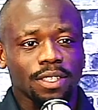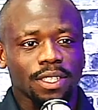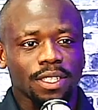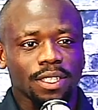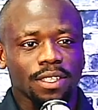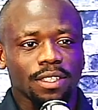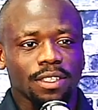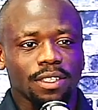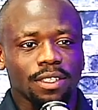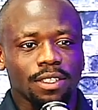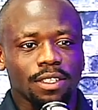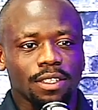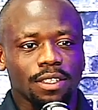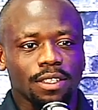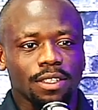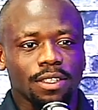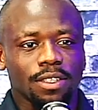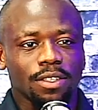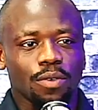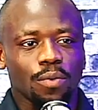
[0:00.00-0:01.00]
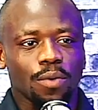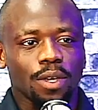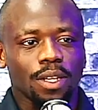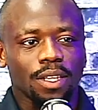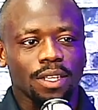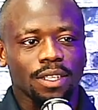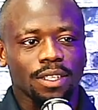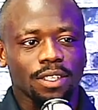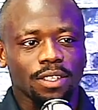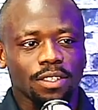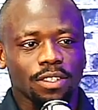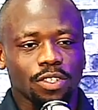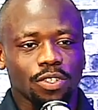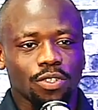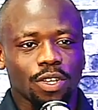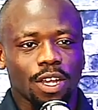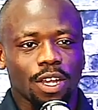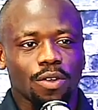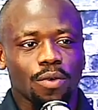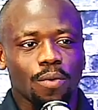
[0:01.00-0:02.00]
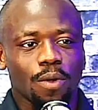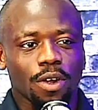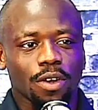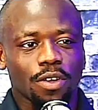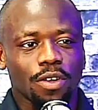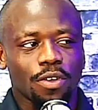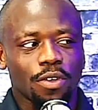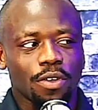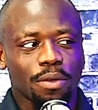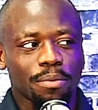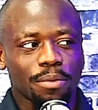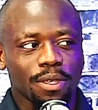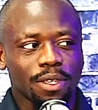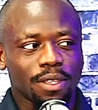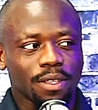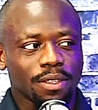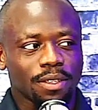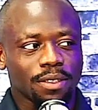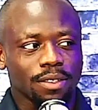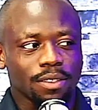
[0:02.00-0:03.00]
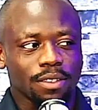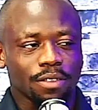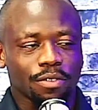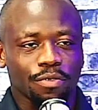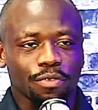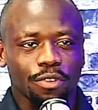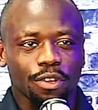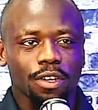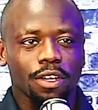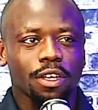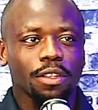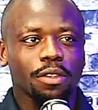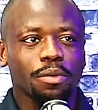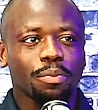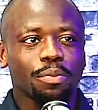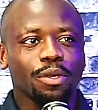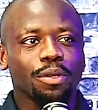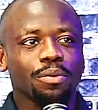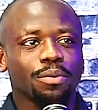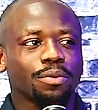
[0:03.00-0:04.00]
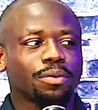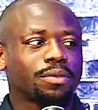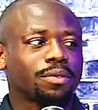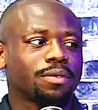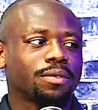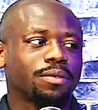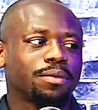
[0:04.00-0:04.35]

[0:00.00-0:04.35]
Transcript: just the the willingness to try to work on me in front of other people,